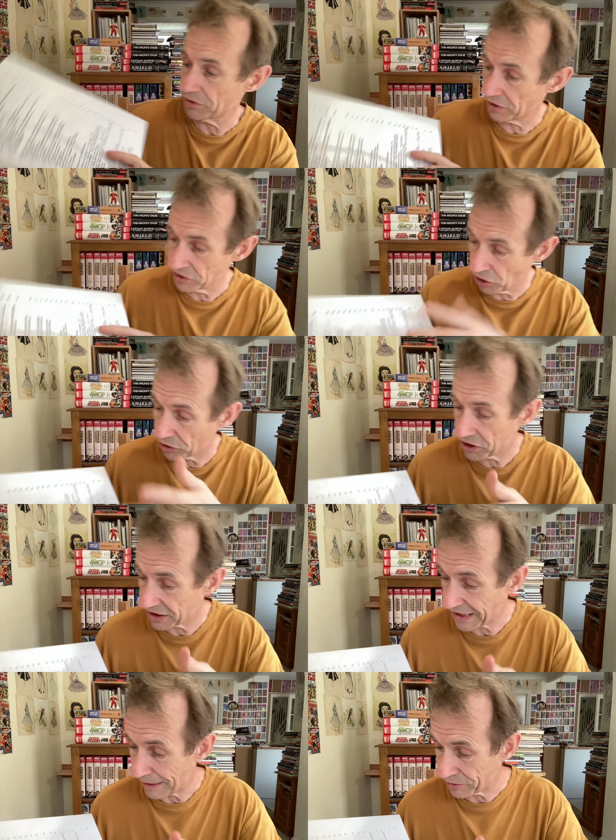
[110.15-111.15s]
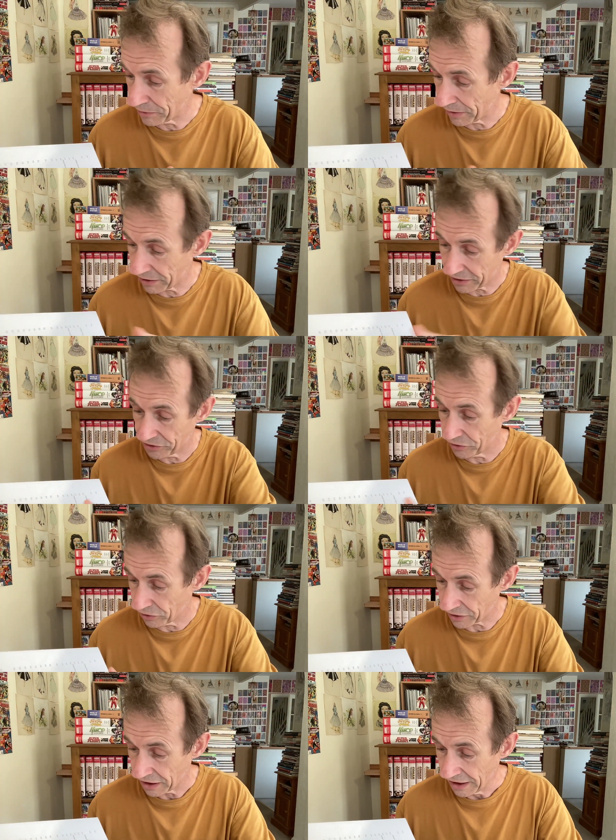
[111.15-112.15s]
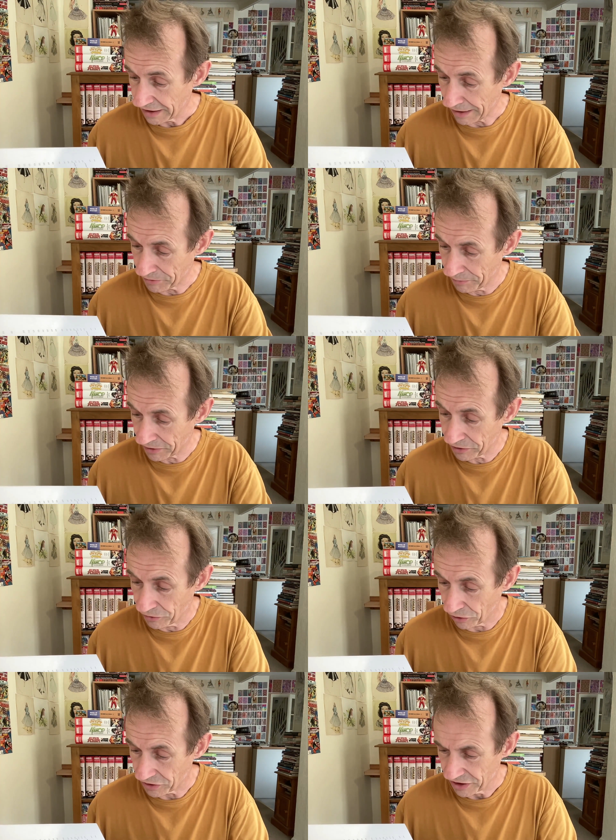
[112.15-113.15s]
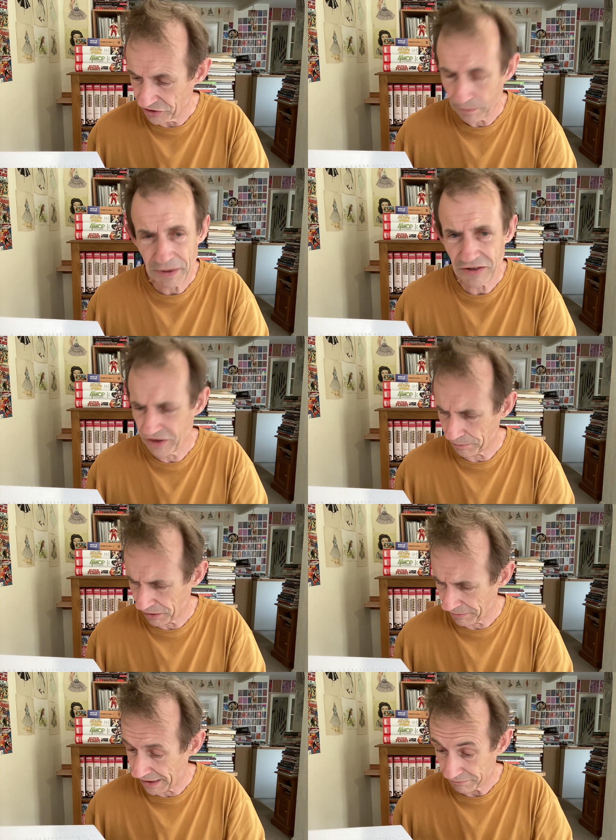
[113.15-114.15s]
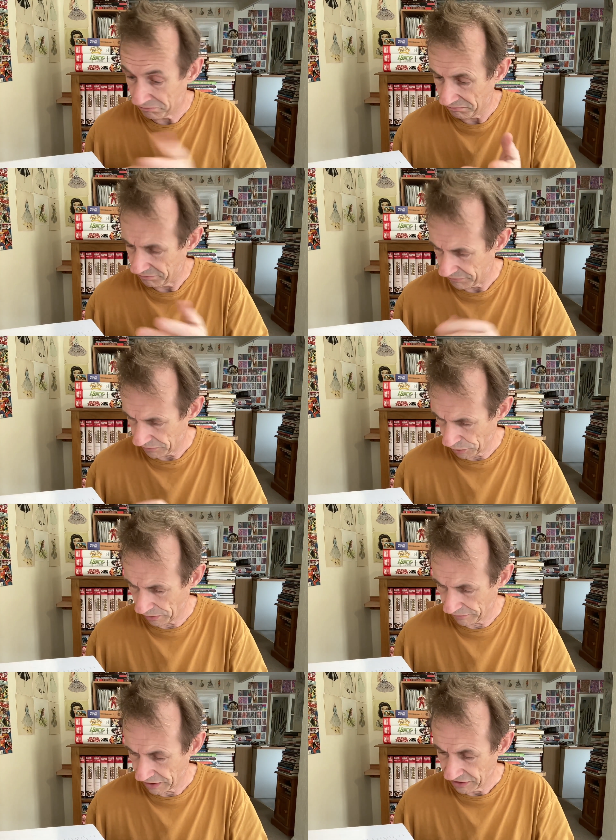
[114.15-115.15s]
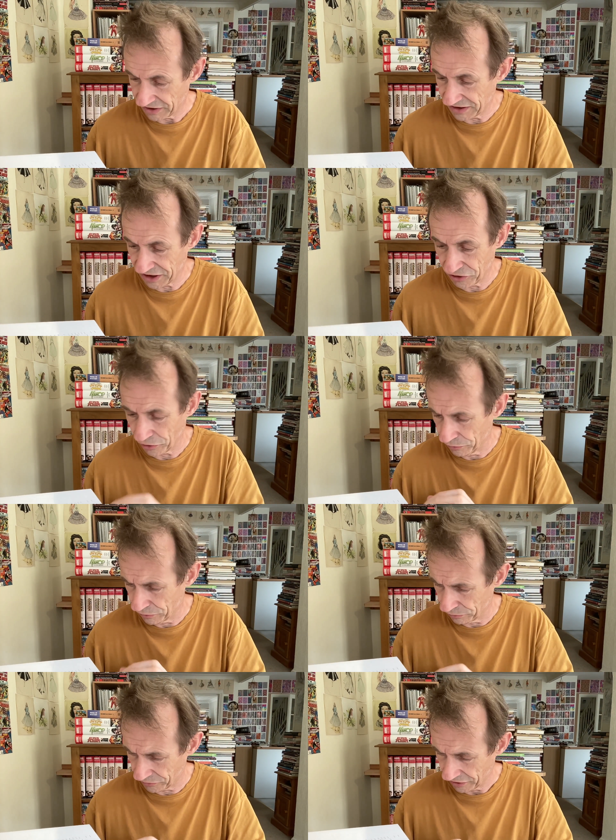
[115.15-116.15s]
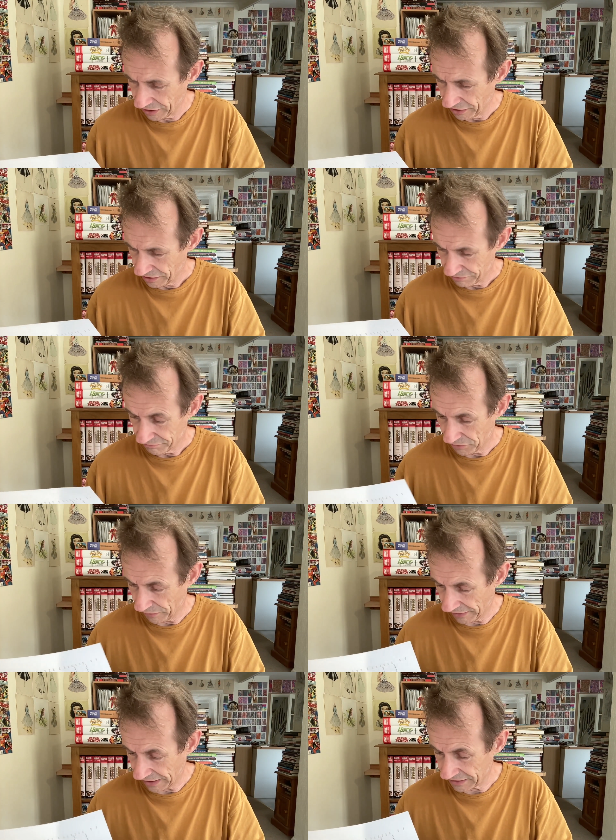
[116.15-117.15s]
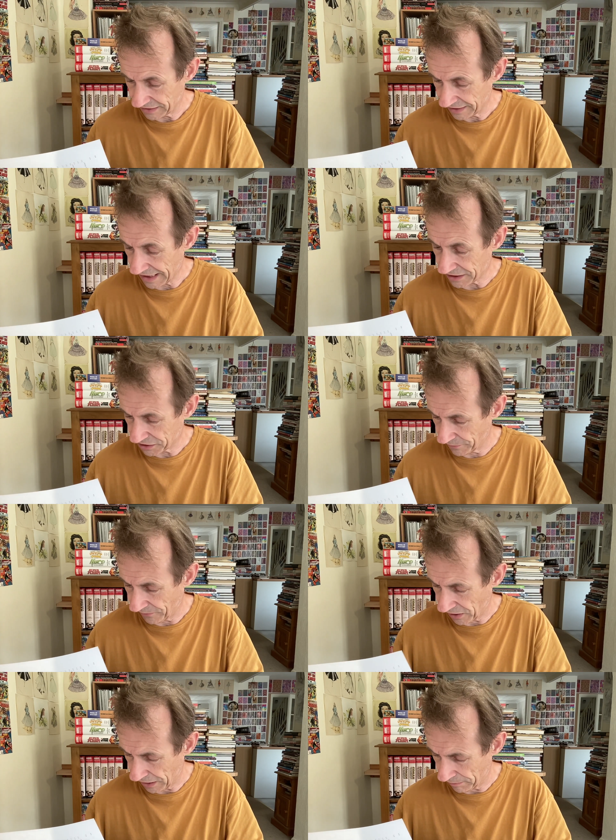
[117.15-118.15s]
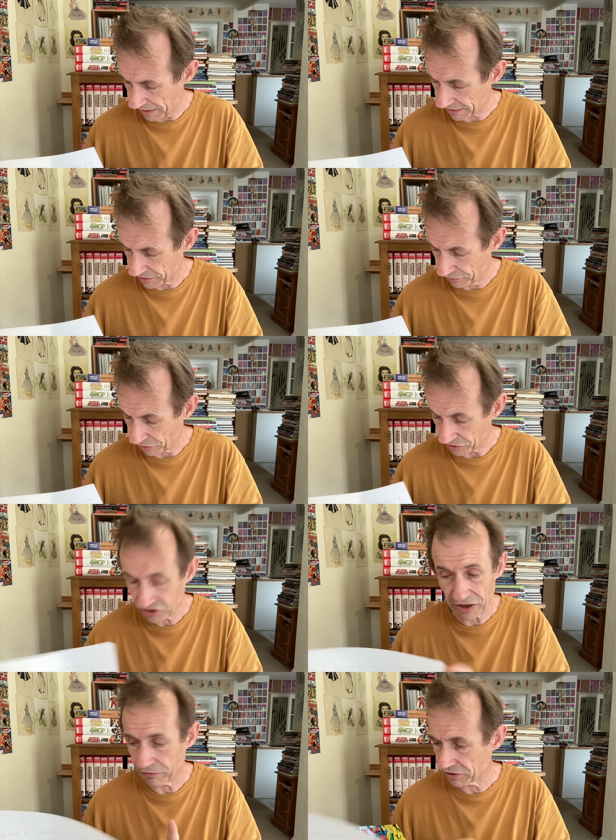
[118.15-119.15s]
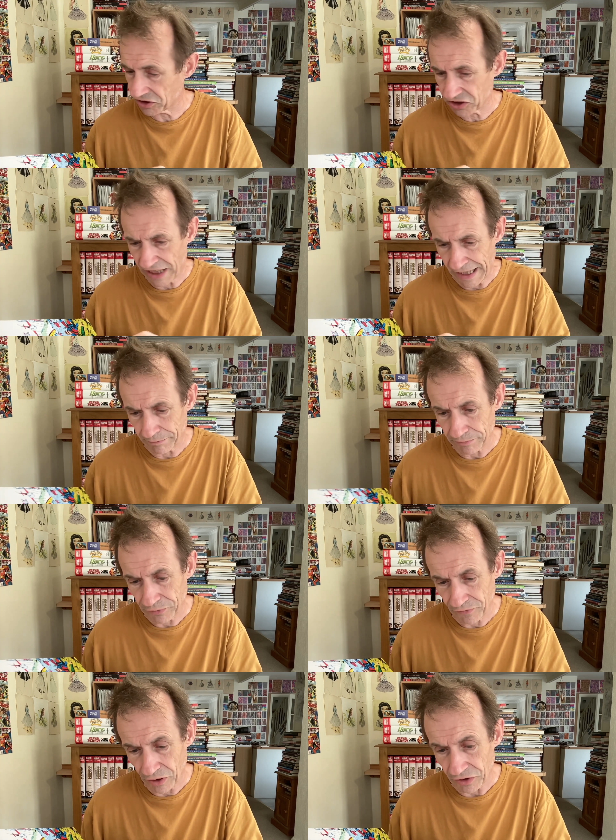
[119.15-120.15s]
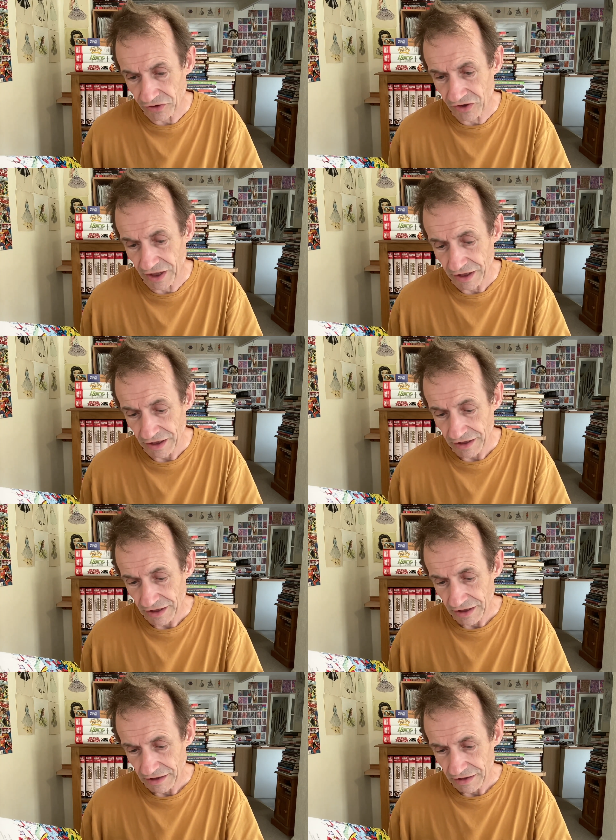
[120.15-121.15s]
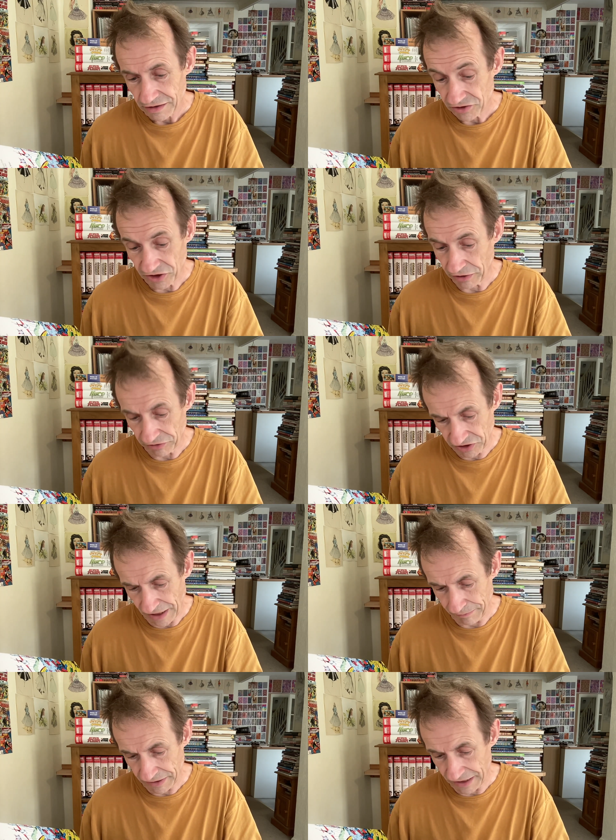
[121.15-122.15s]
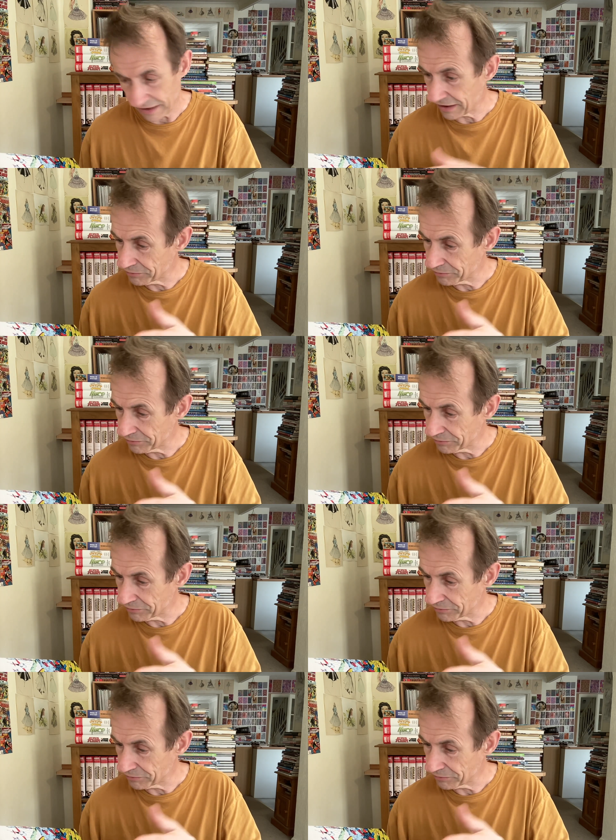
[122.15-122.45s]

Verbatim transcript: So it's not just Captain America. So you've got Captain America, you've got Dippy Diplomat, whoever, Dizzy Doodles that is Catch the Firebug, you've got Secret Stamp, you've got uh, Secret Stamp again.